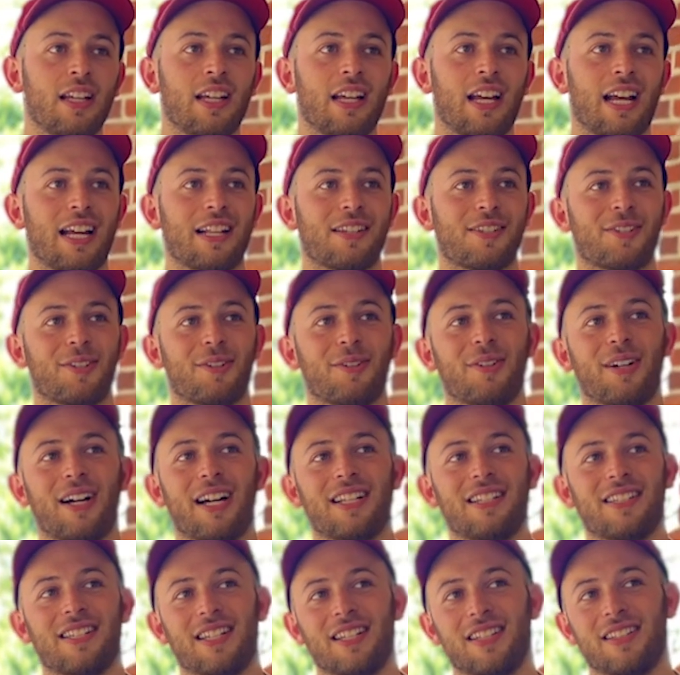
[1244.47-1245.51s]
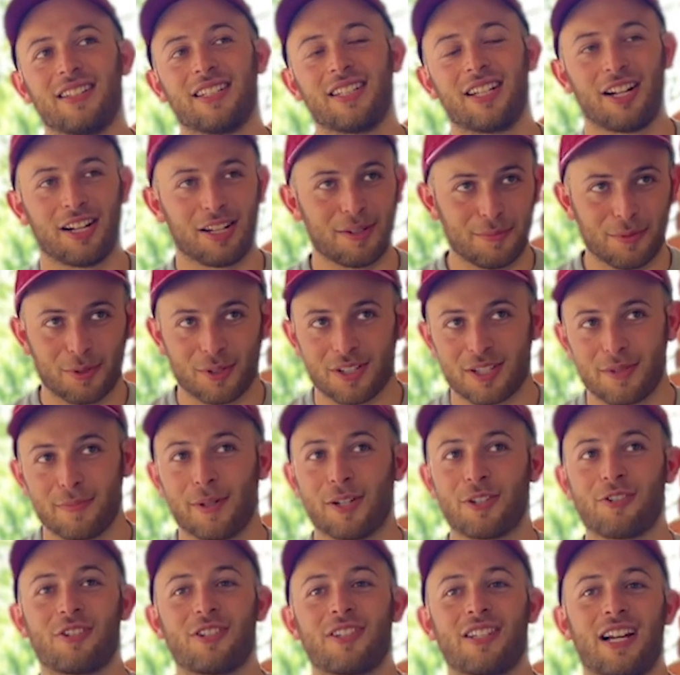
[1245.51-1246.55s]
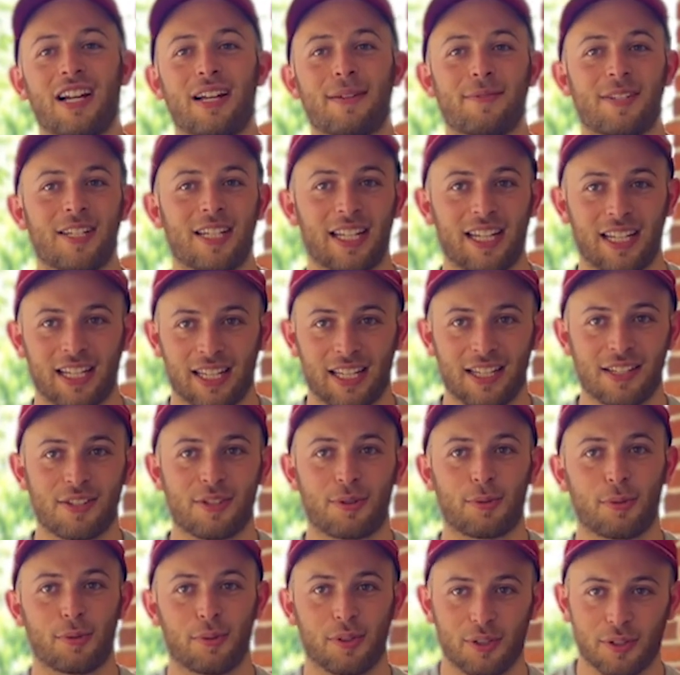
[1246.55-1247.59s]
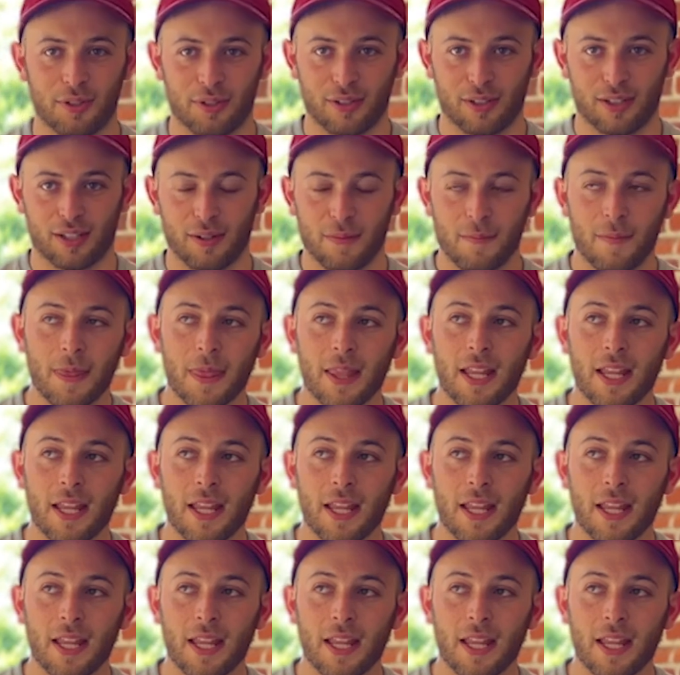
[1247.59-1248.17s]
And so I did cutting boards a bunch of times to get kids through the door,